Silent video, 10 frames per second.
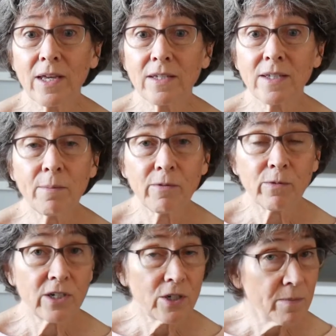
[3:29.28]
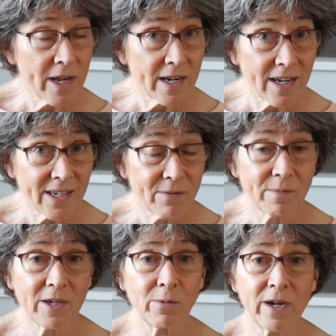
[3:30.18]
some of which you may not even
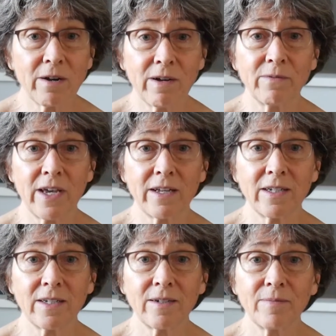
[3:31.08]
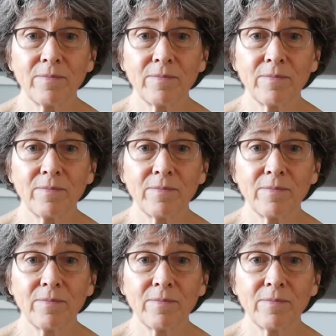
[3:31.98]
be aware of yet.